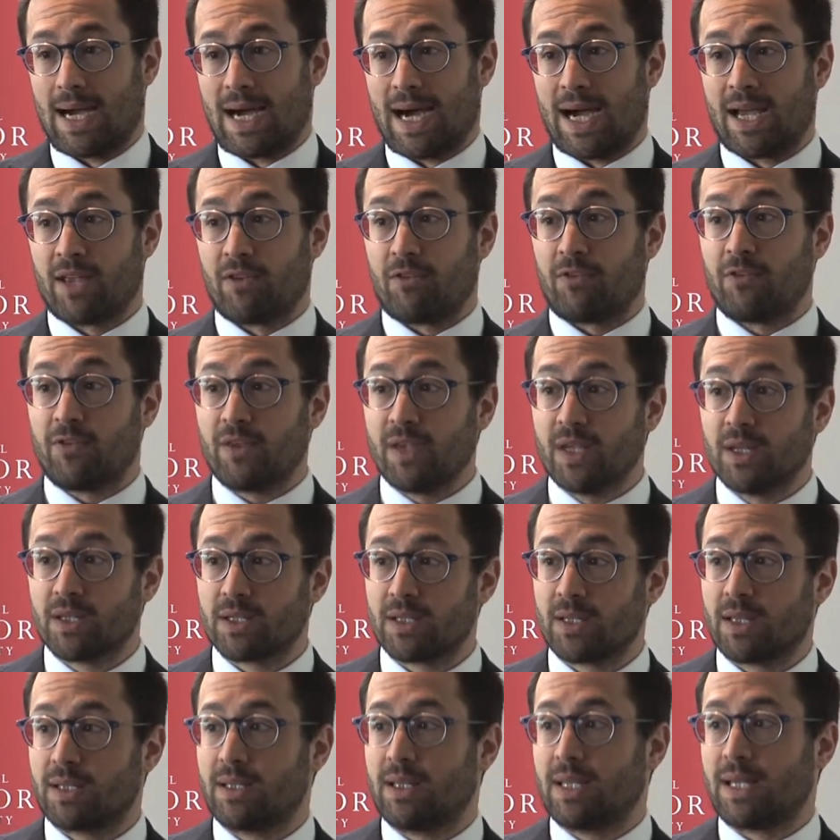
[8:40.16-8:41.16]
I
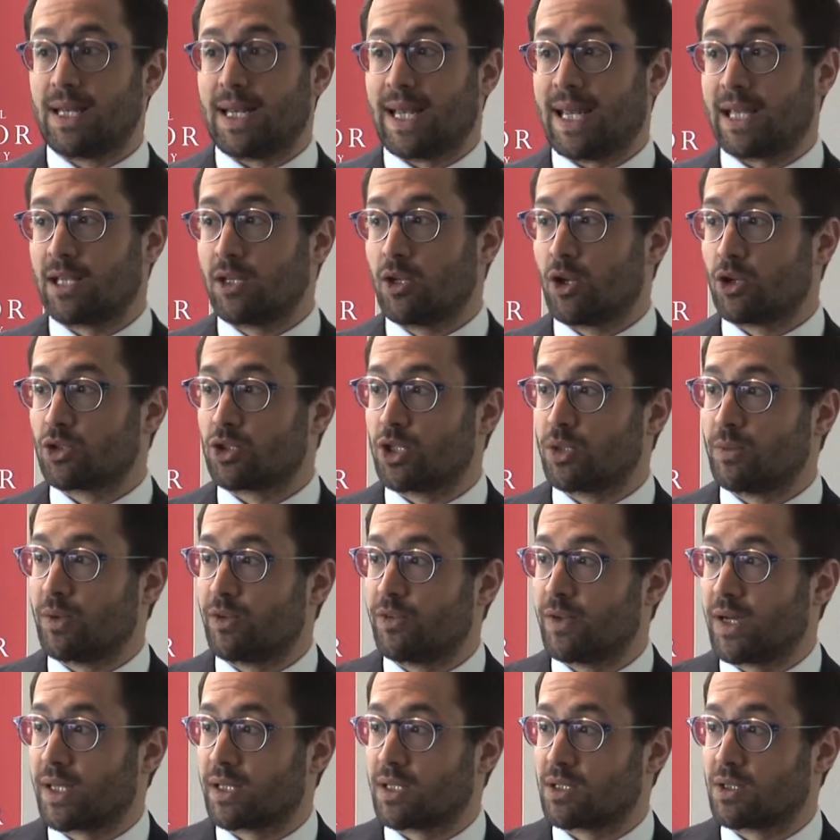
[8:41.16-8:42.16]
fear that the net long-term
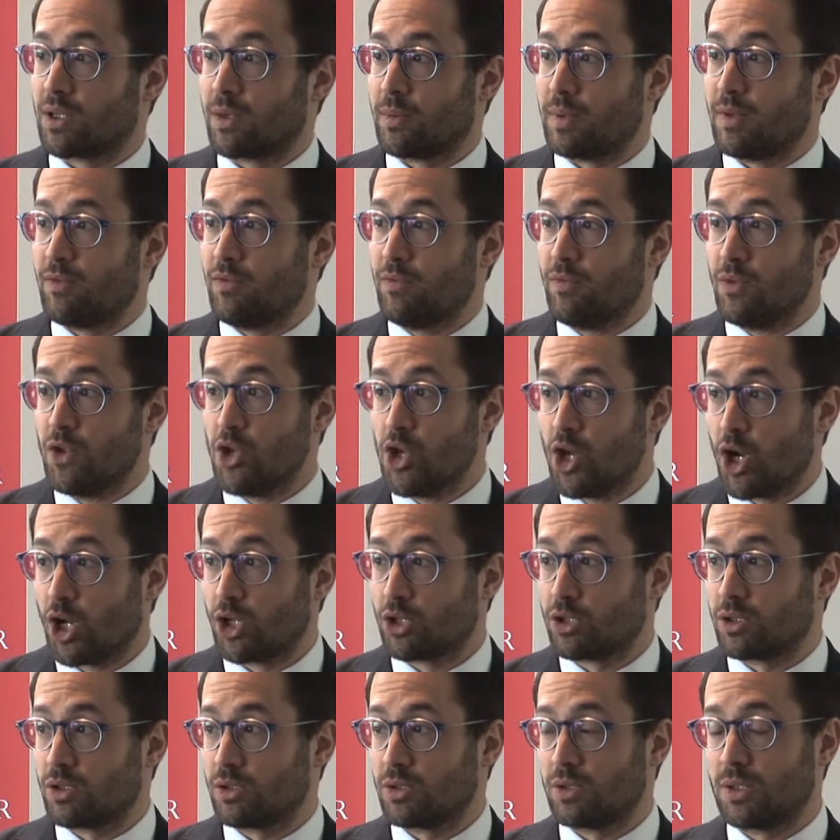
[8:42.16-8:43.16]
effect is going to be
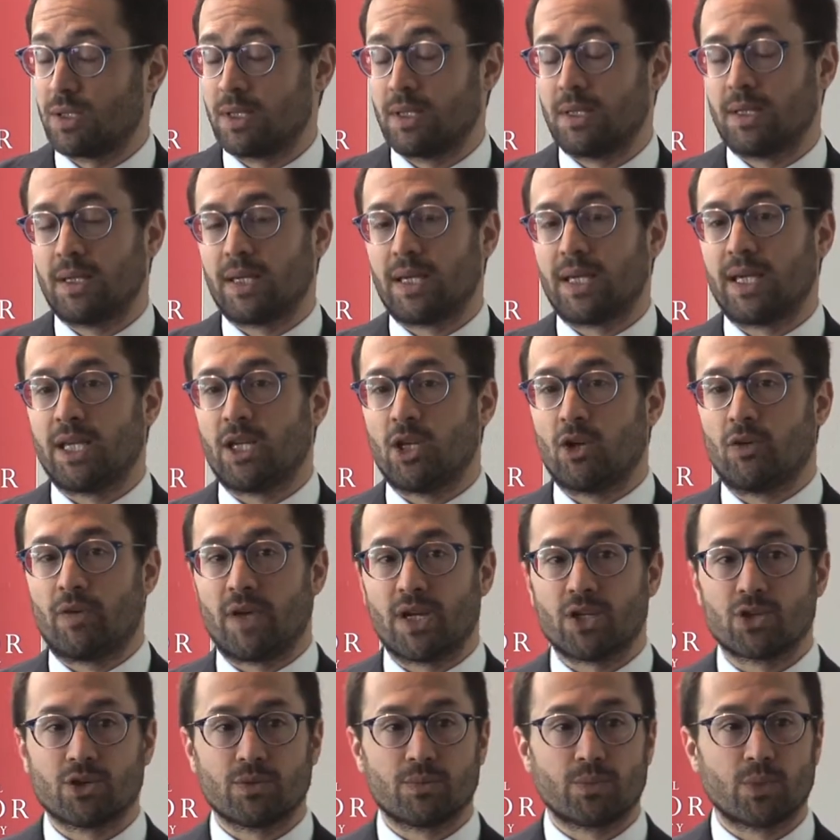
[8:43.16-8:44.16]
not
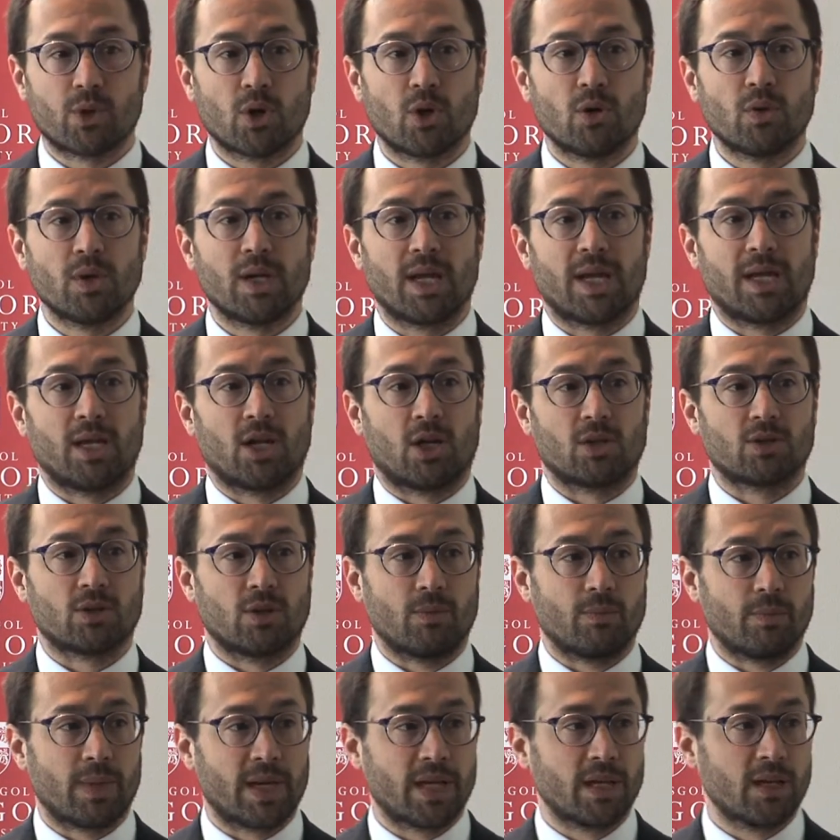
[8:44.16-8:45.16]
innovation-prone and not
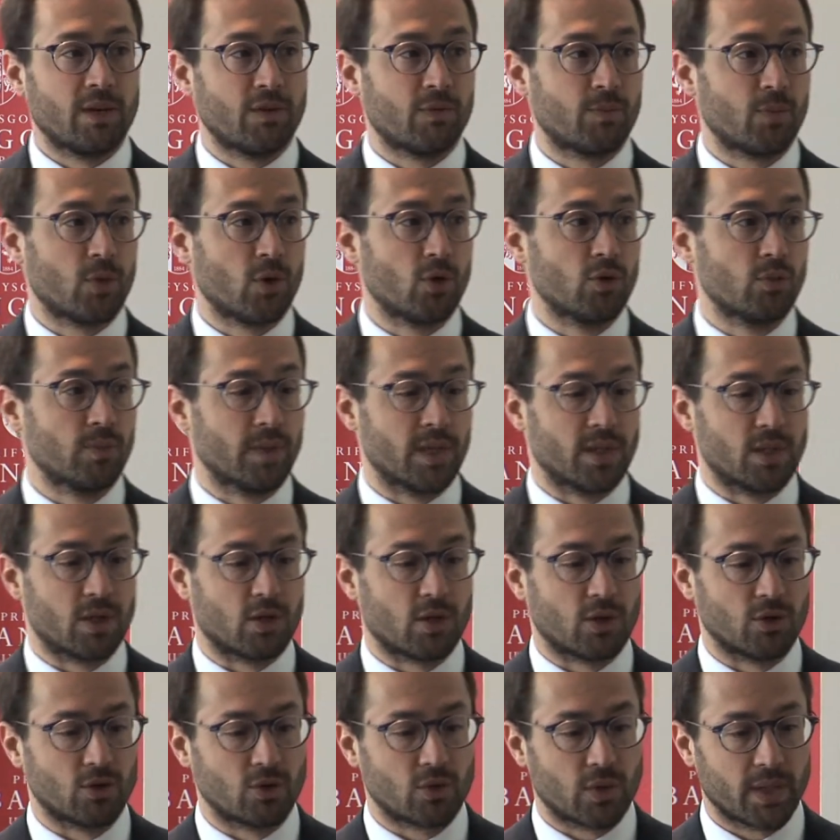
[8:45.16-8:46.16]
competitive-prone, but the
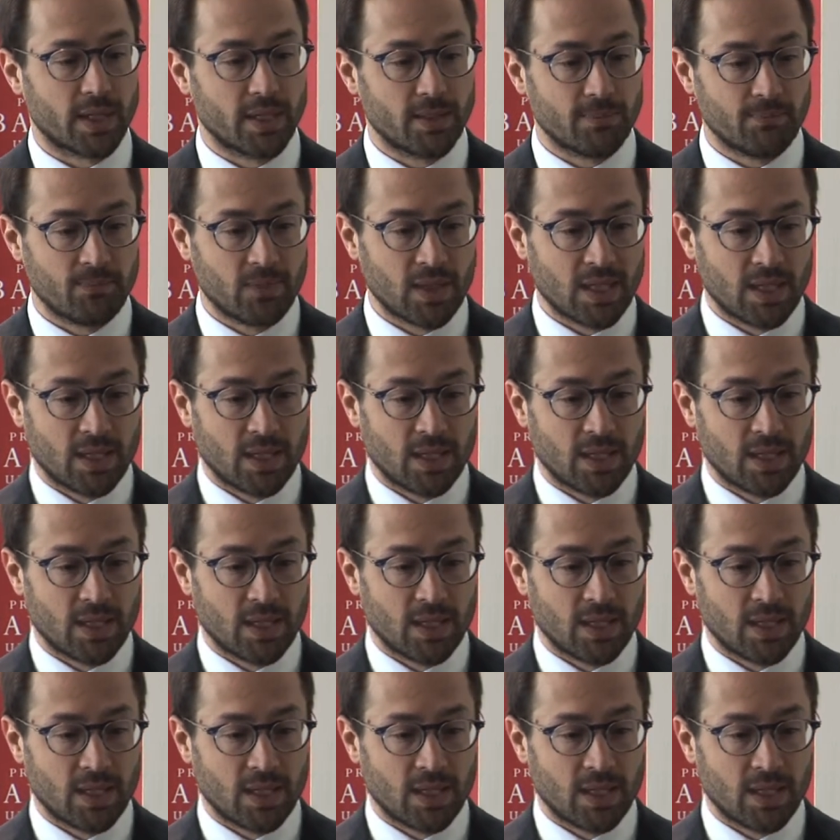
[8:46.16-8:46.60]
contrary.